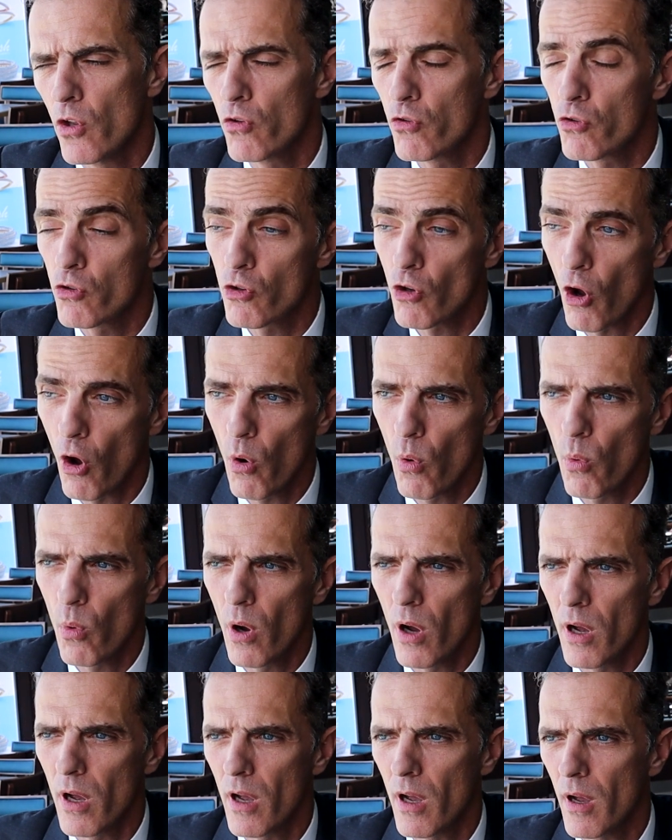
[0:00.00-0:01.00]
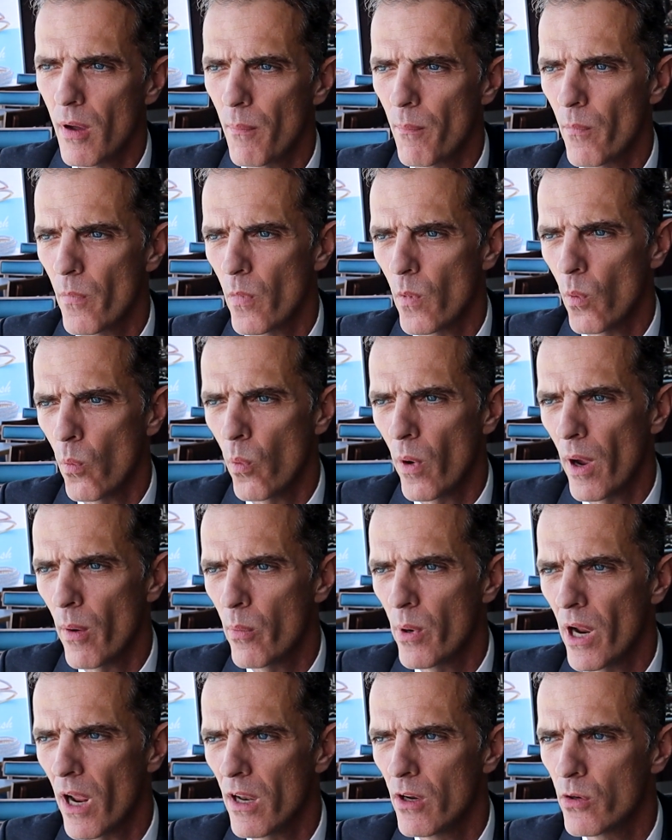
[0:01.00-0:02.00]
So, where
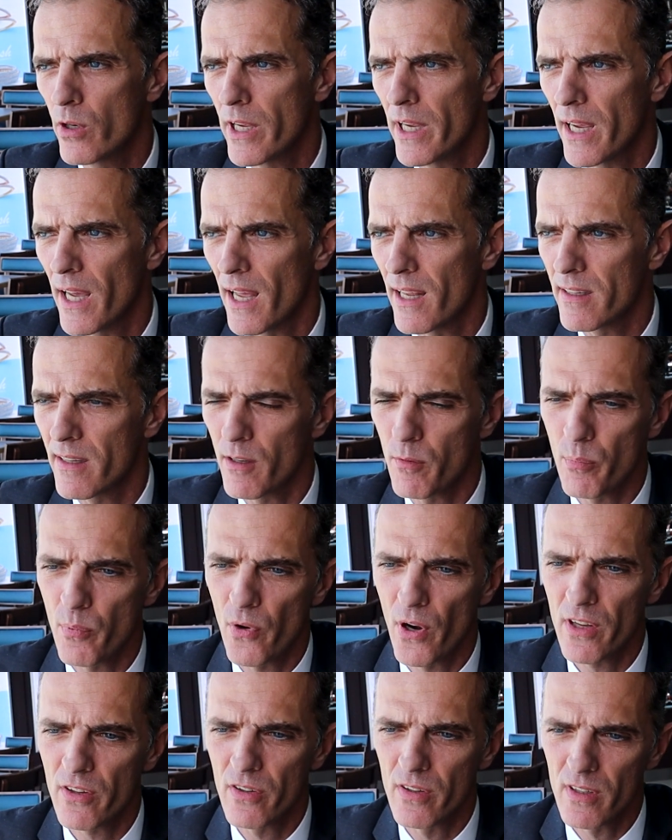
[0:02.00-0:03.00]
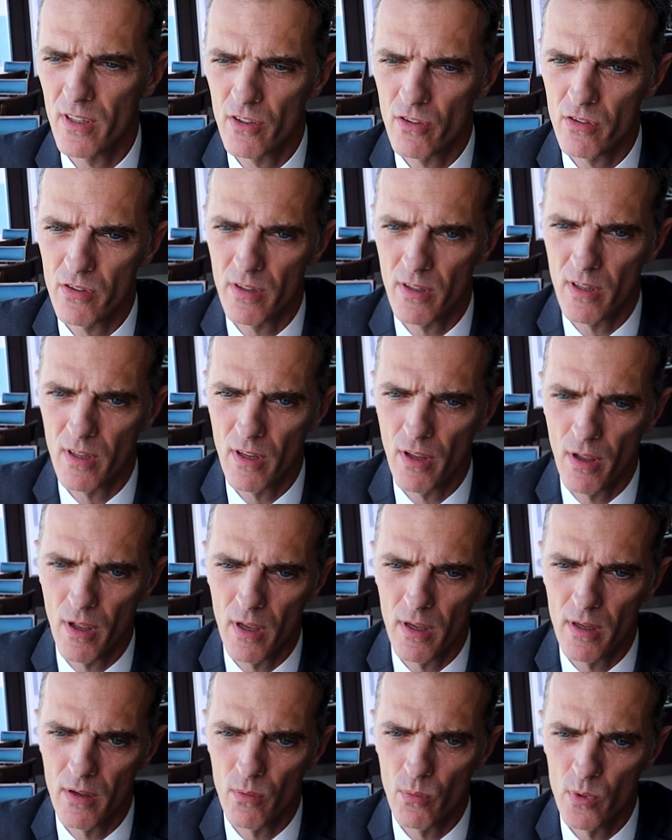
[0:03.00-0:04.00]
we are looking at present is
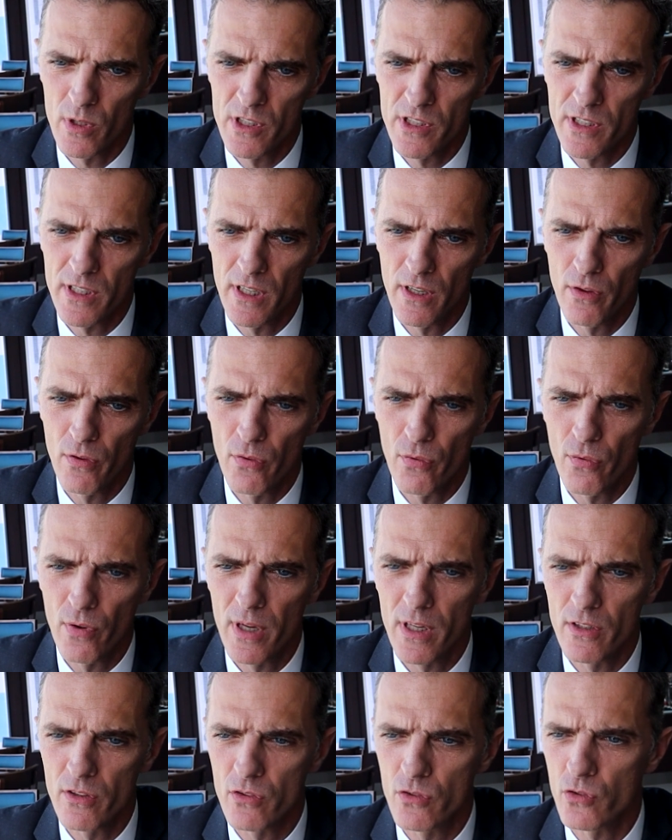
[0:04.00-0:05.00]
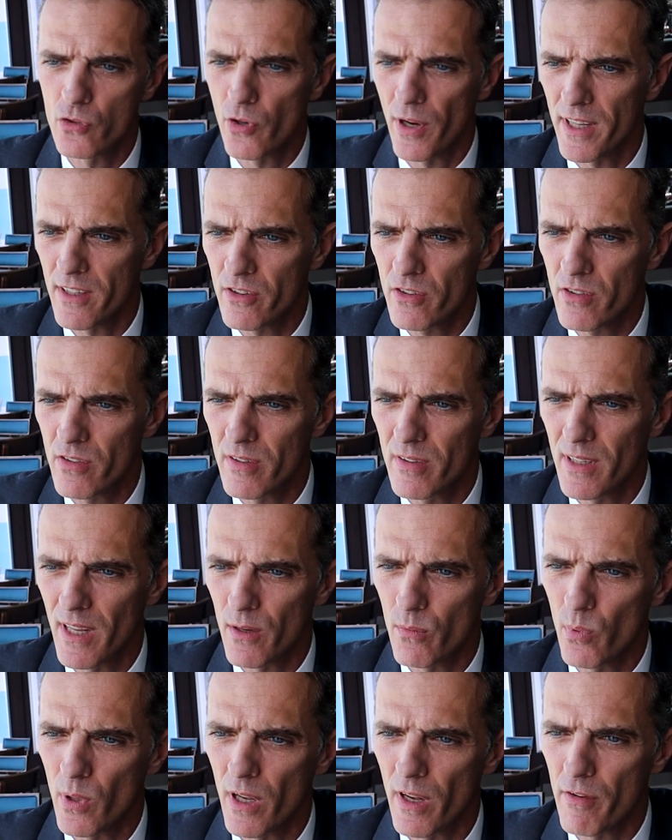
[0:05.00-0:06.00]
we see three trends
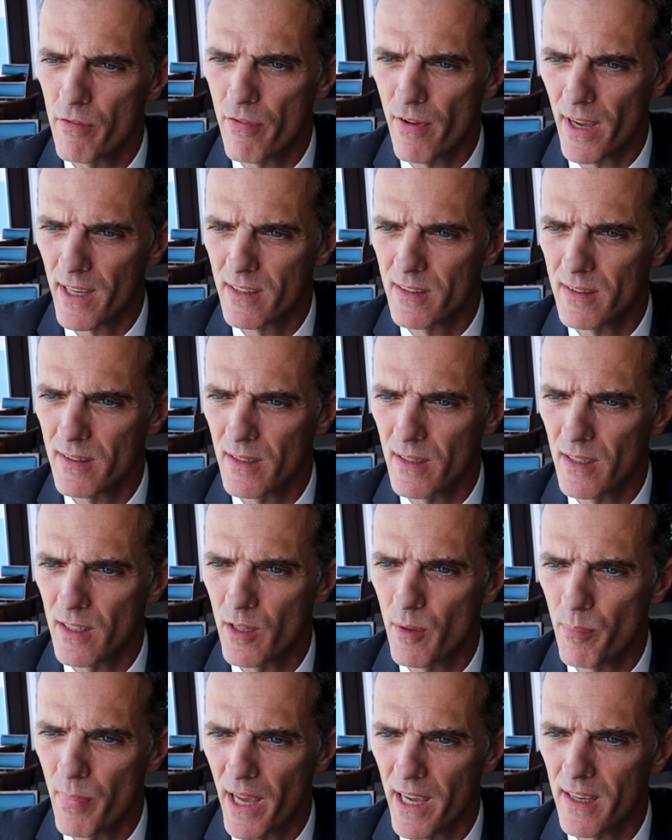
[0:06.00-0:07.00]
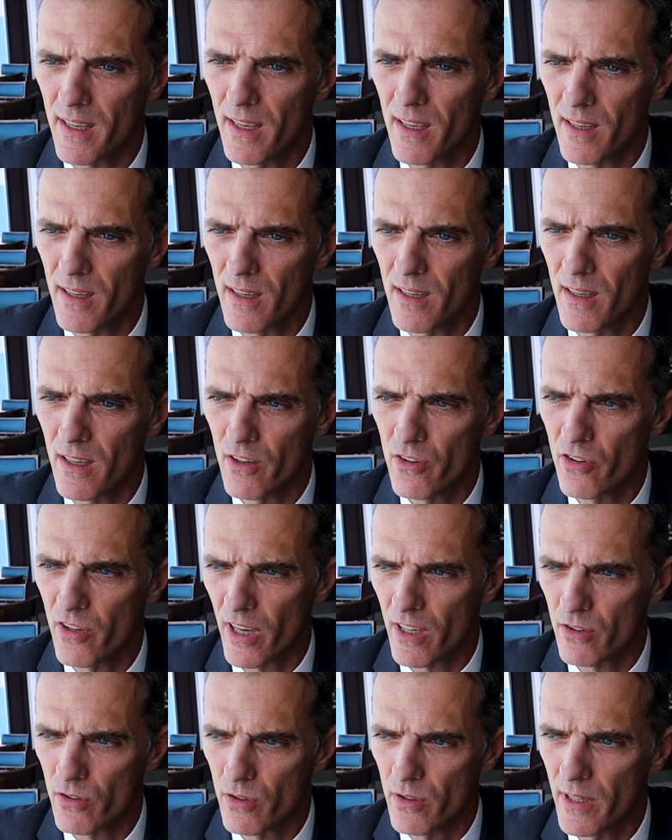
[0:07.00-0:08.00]
that will affect the banking
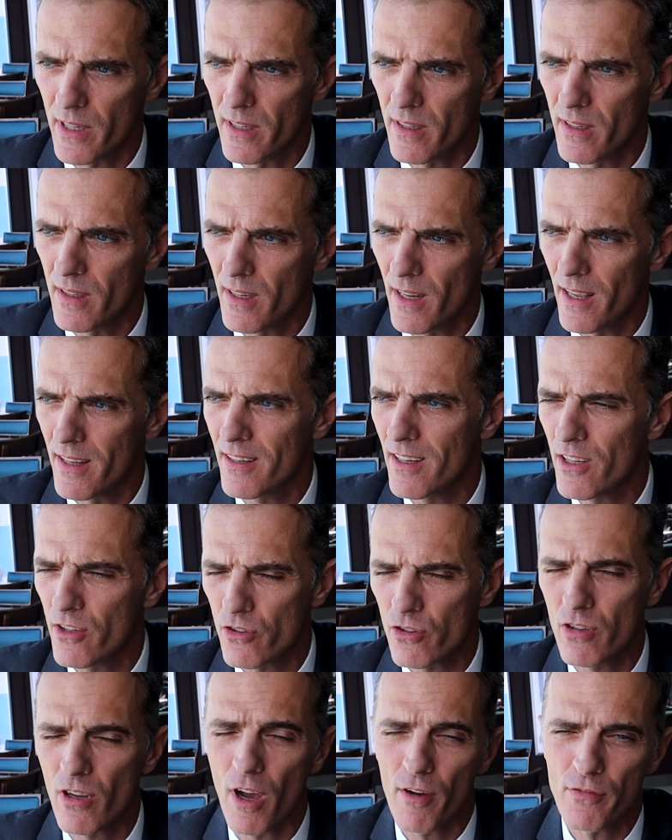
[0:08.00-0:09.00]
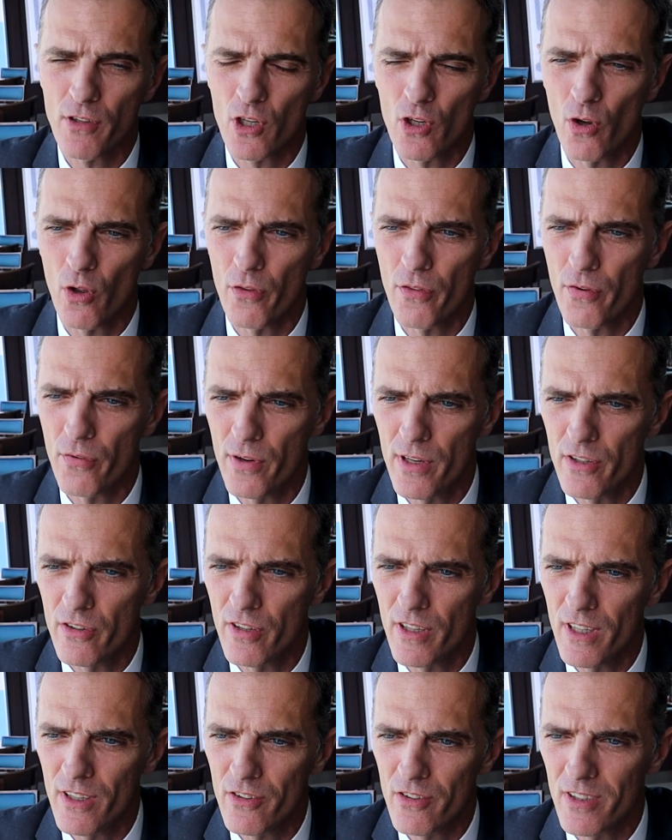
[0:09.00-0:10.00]
sector, and it's often called 3
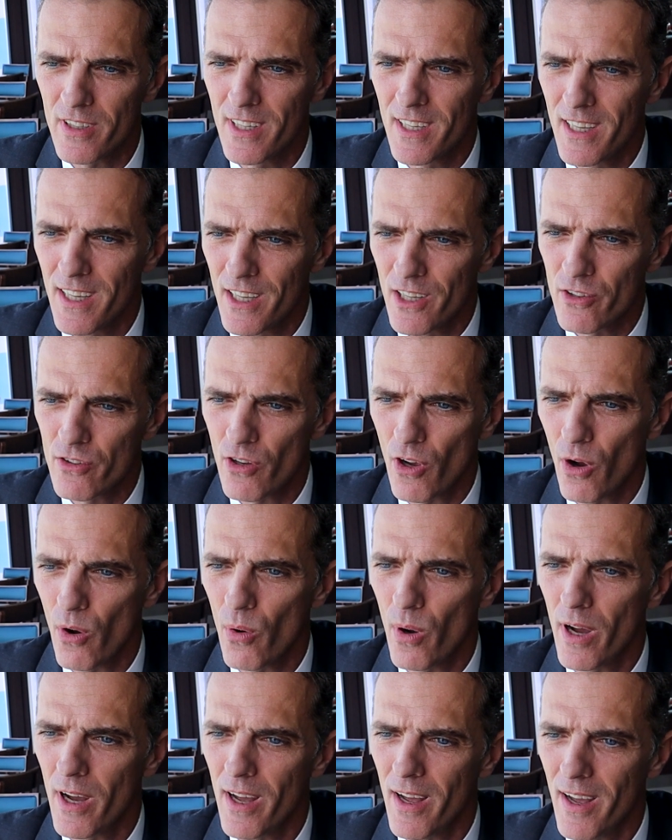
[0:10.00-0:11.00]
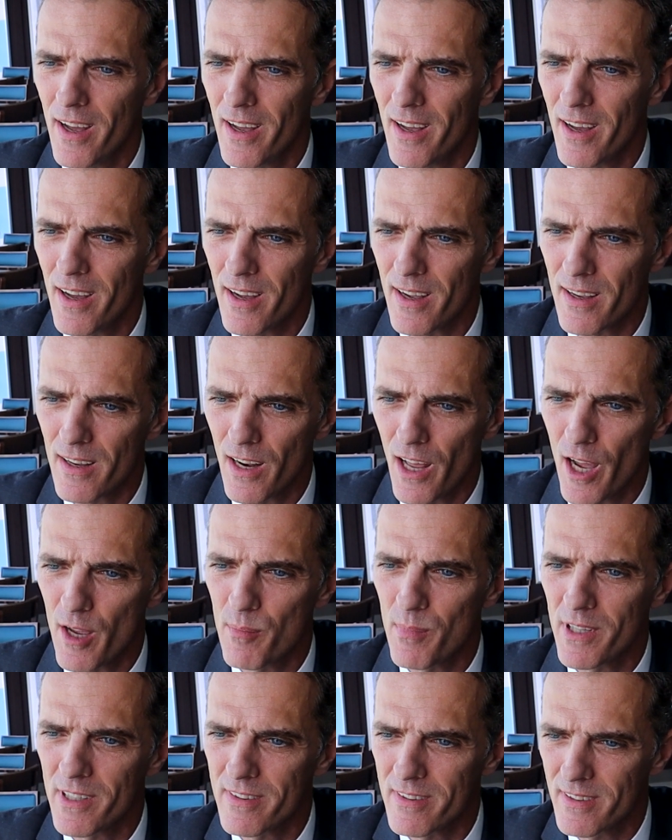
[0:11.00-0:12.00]
C's. So,
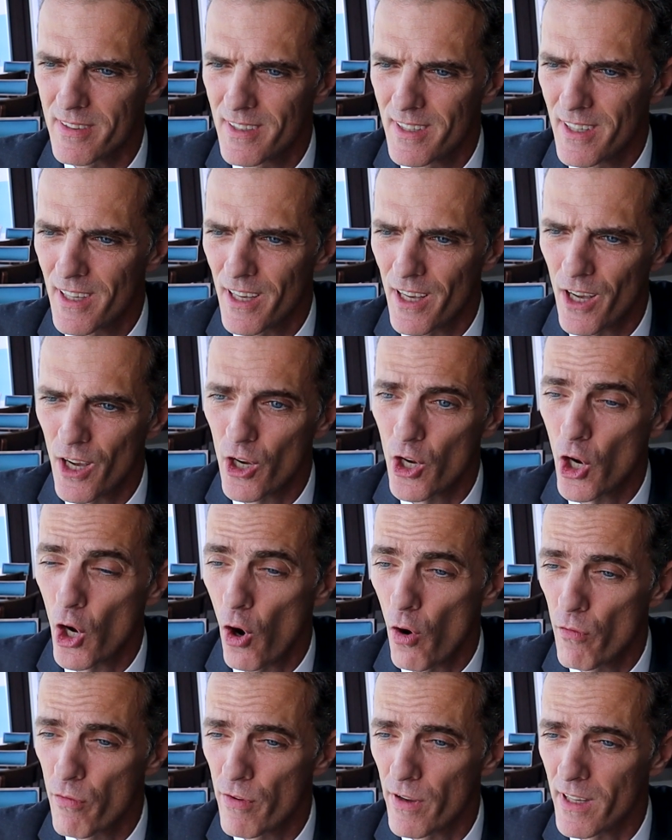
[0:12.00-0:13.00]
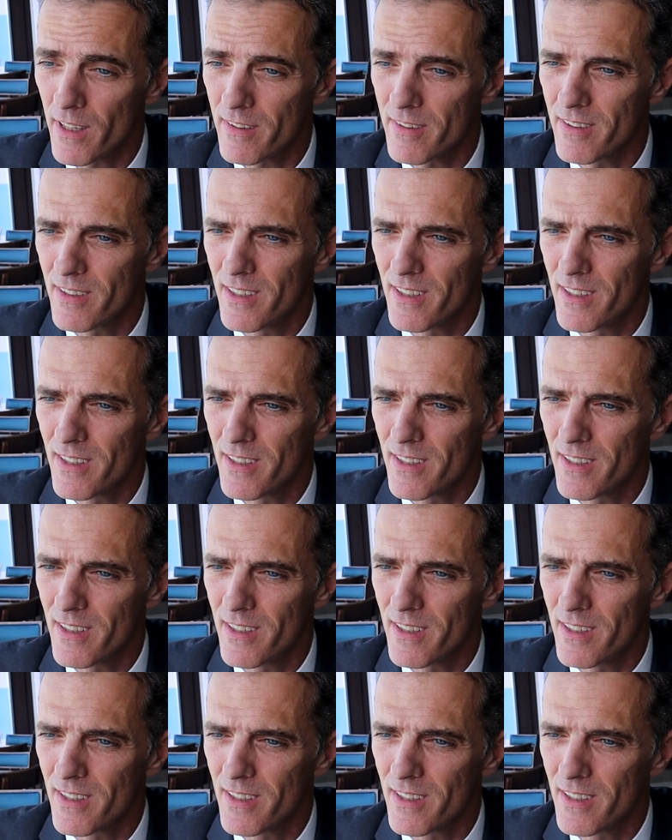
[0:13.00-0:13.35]
climate, COVID,